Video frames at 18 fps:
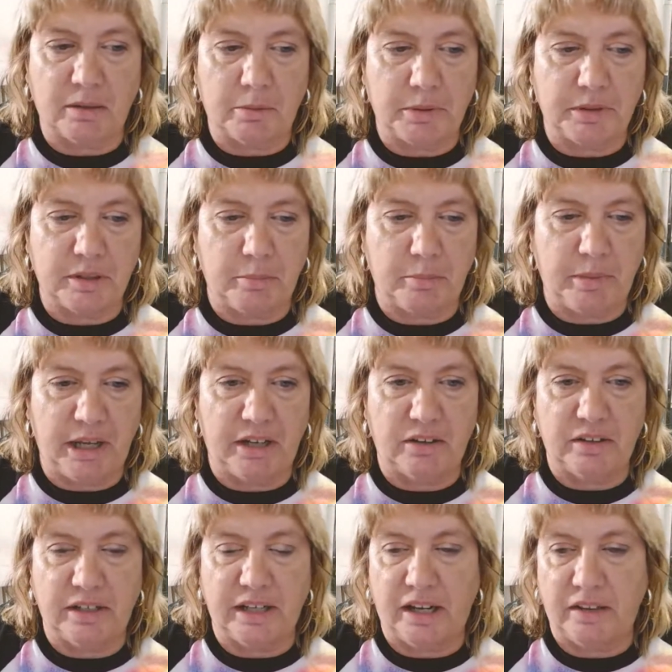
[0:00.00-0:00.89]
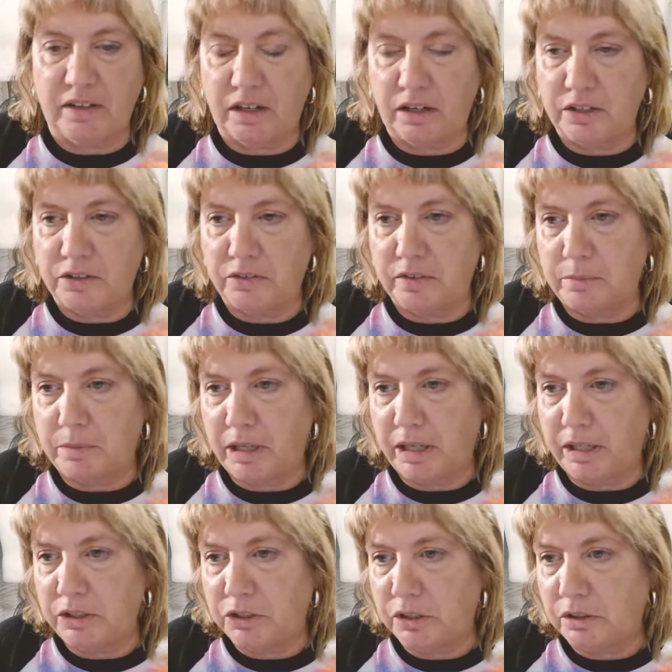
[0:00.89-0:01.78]
I'll put the banner down there to
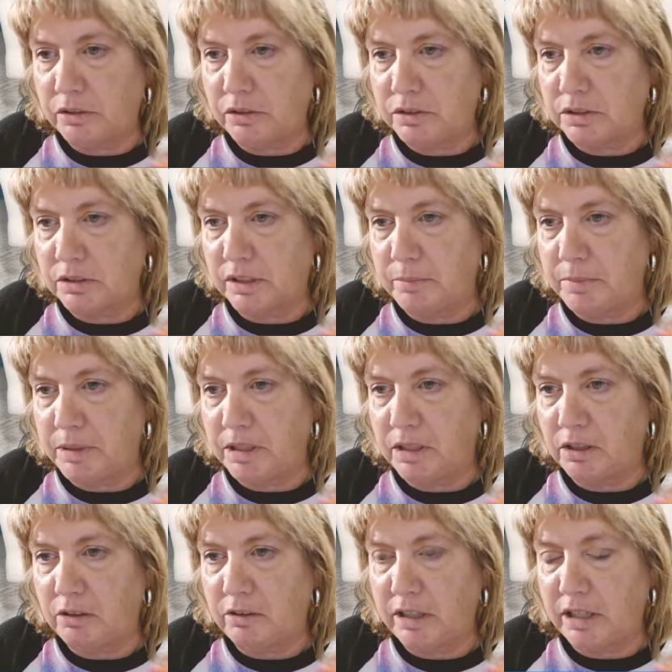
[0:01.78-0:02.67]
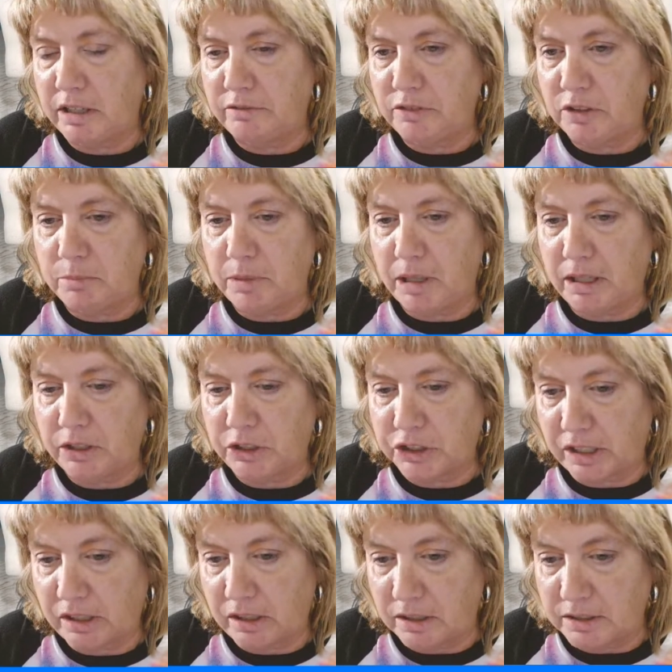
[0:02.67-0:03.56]
remind you to let me know if you make a,
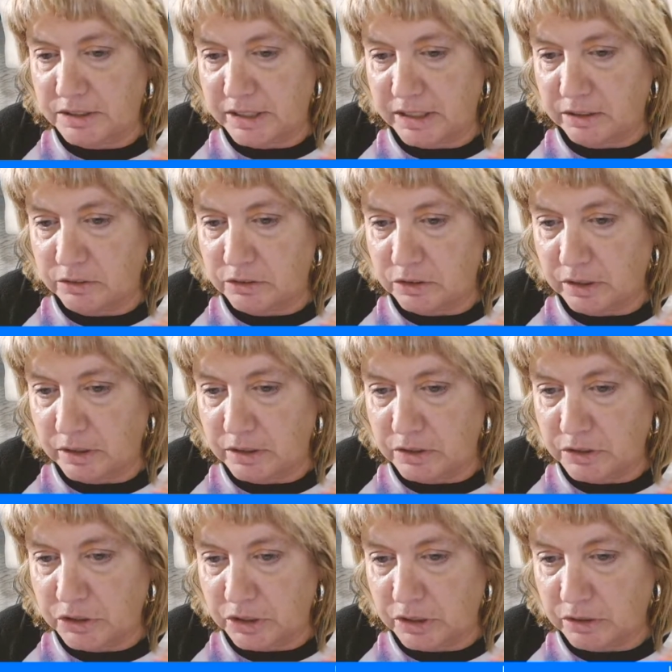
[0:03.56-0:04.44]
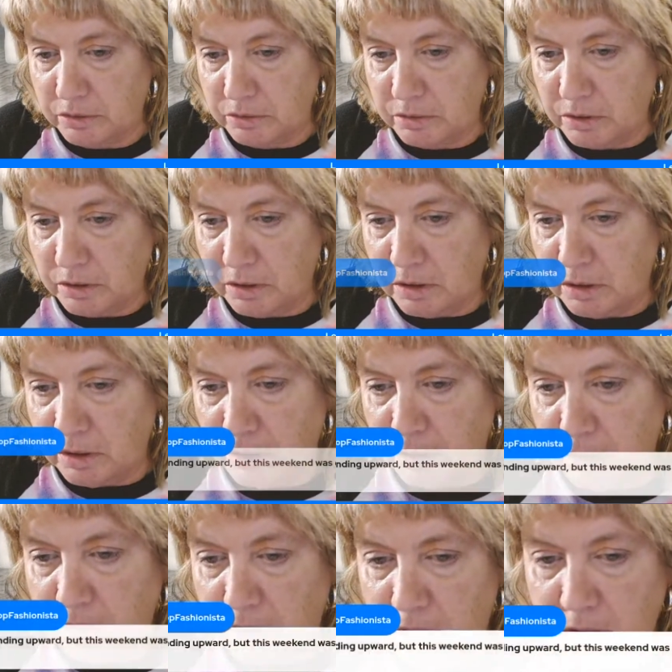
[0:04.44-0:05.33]
sh a sale during the show.
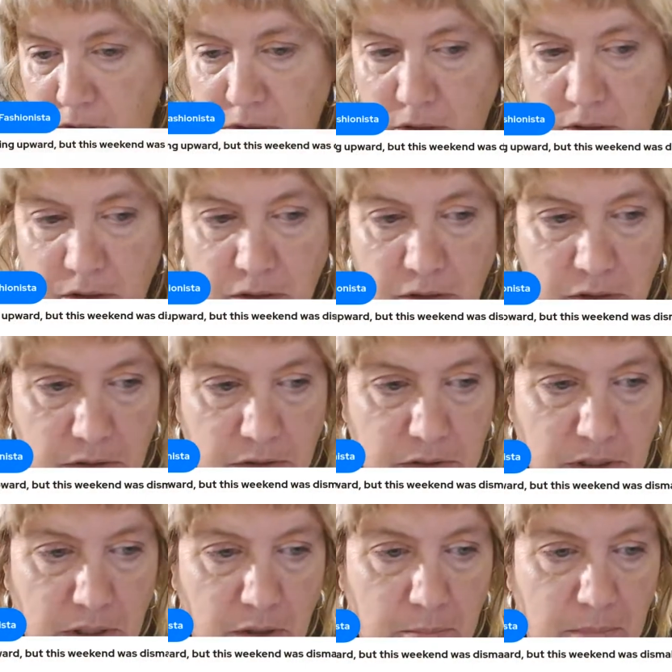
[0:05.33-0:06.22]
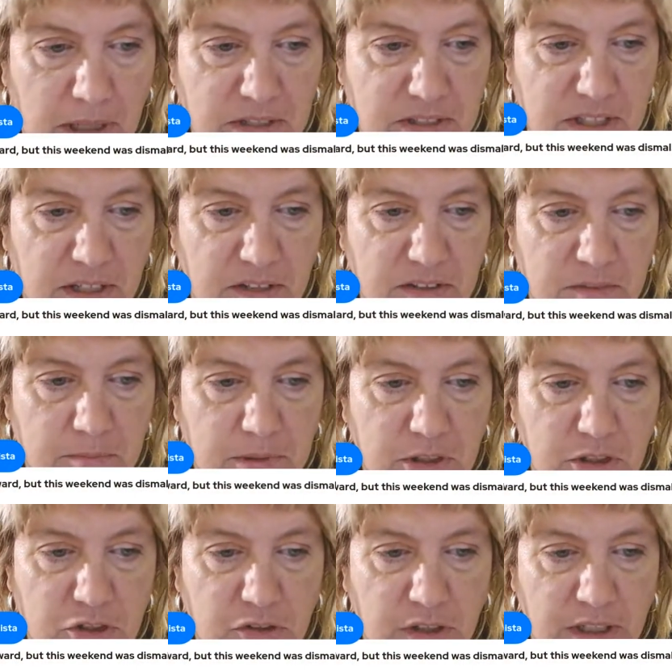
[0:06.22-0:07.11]
So my sales have
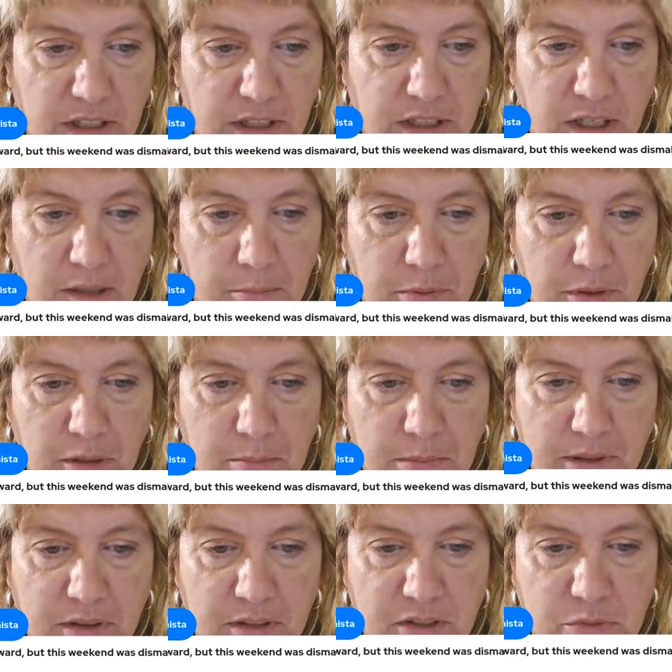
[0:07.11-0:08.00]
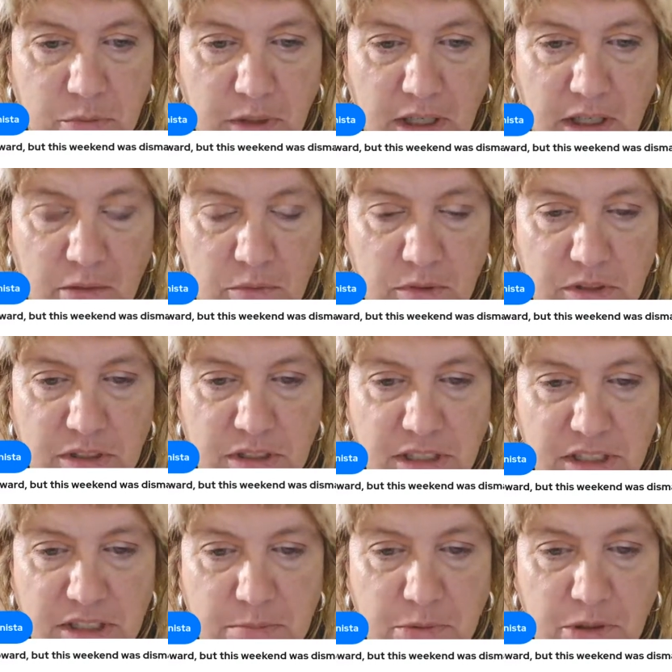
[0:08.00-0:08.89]
been trending upward, but this weekend was
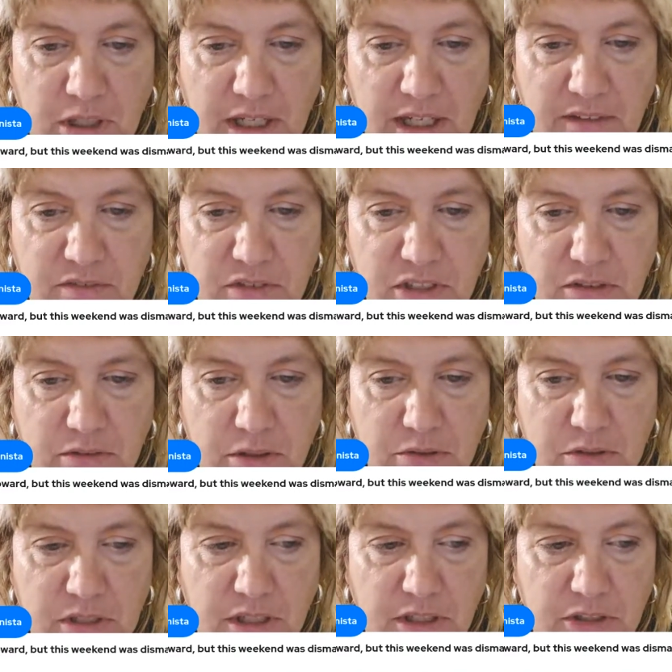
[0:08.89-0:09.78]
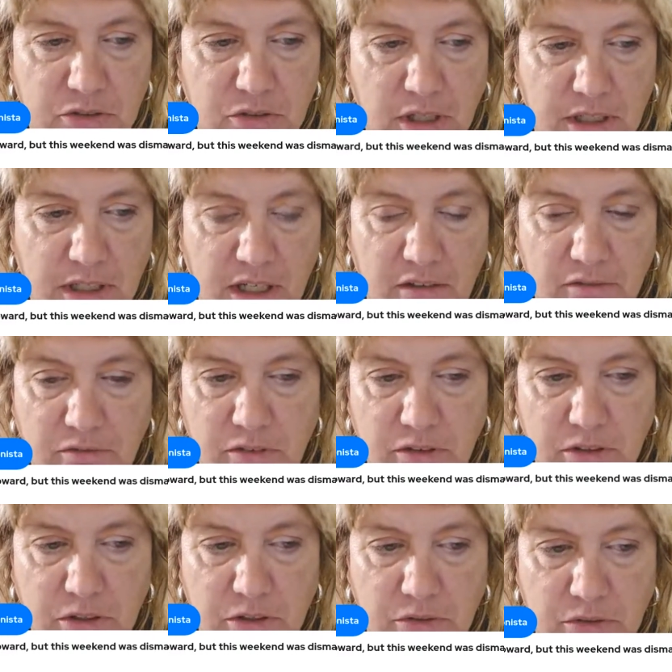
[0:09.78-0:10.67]
dismal. I have zero sales right now
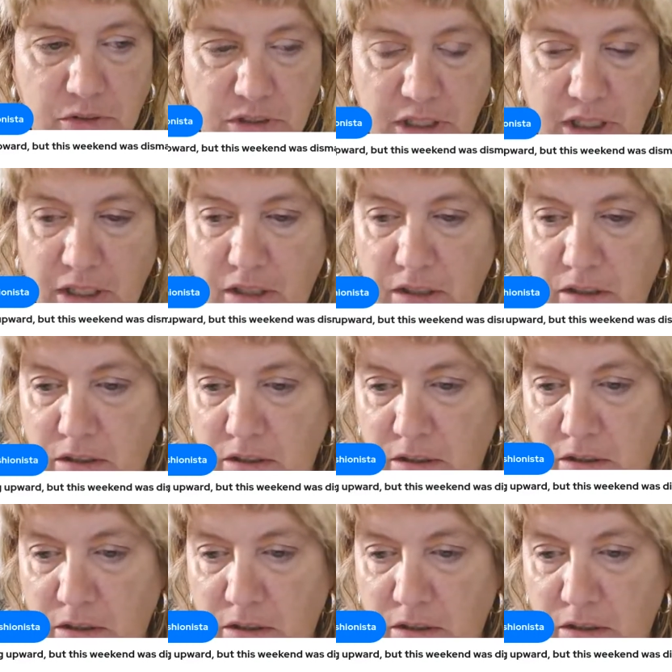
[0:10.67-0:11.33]
for Tuesday.